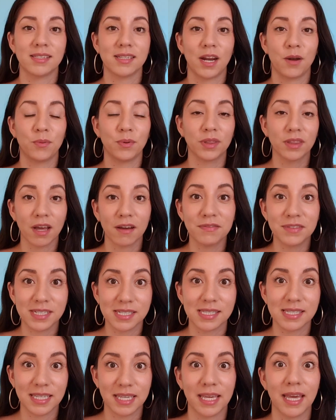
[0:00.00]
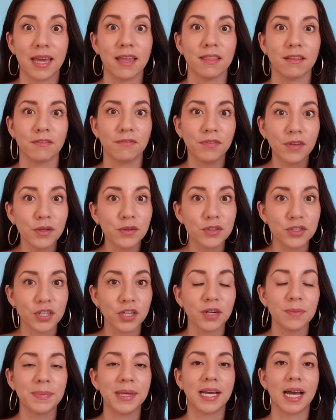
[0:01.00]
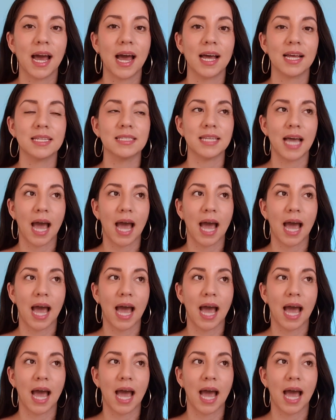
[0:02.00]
that I would love to see in the future, because